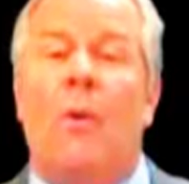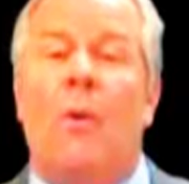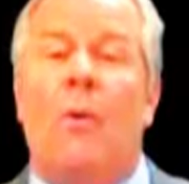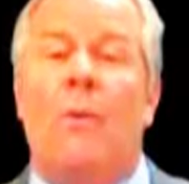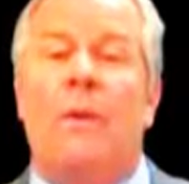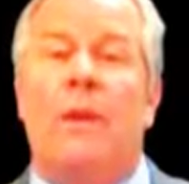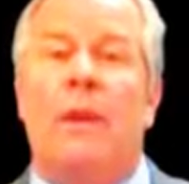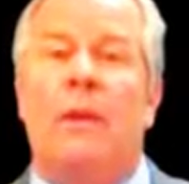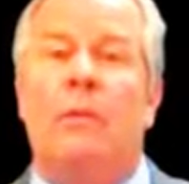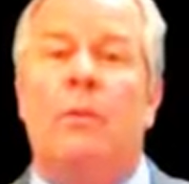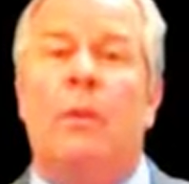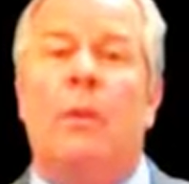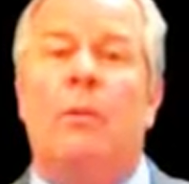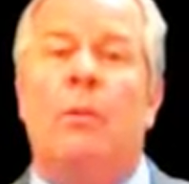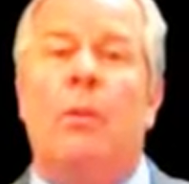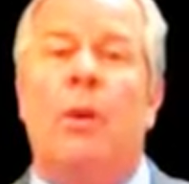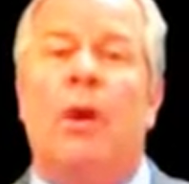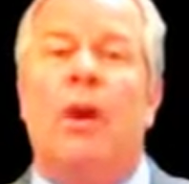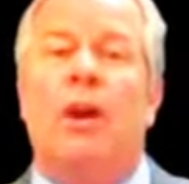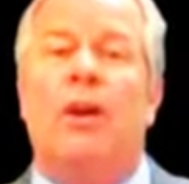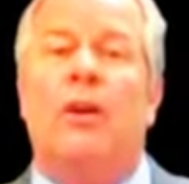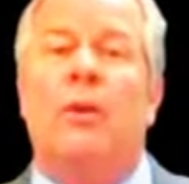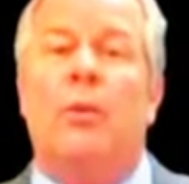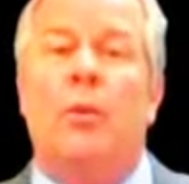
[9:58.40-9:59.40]
know it
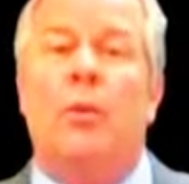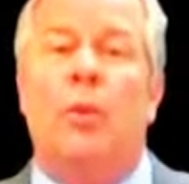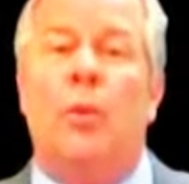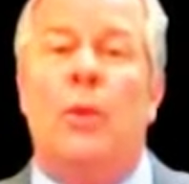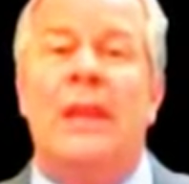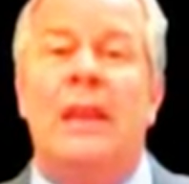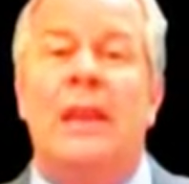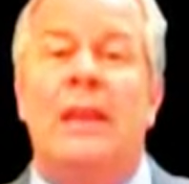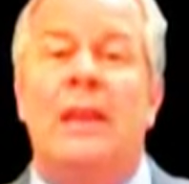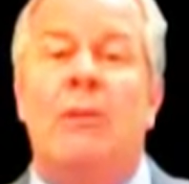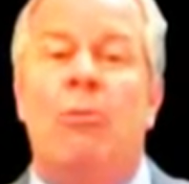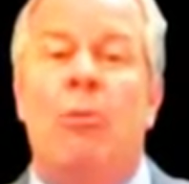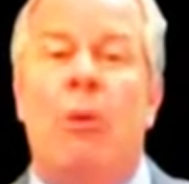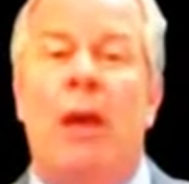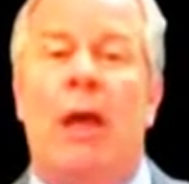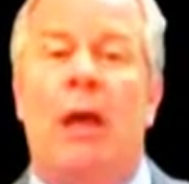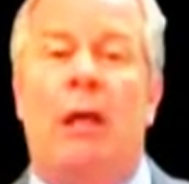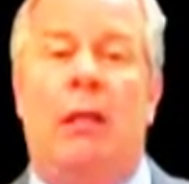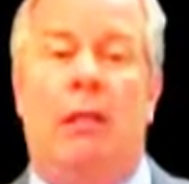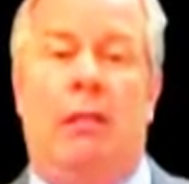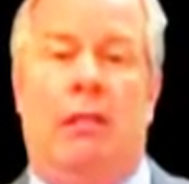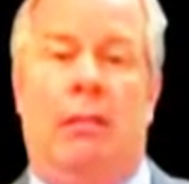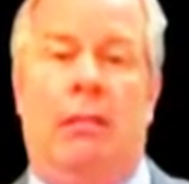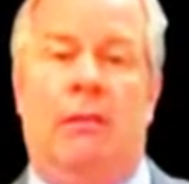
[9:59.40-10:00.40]
will work really
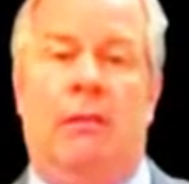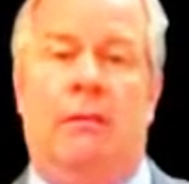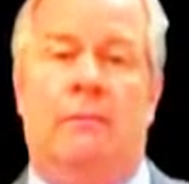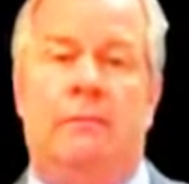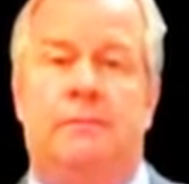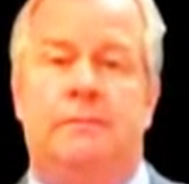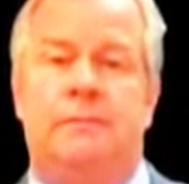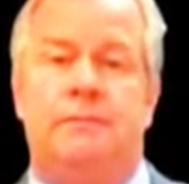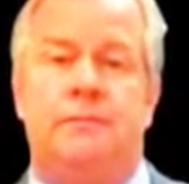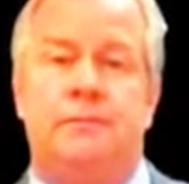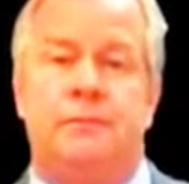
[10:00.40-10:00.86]
well.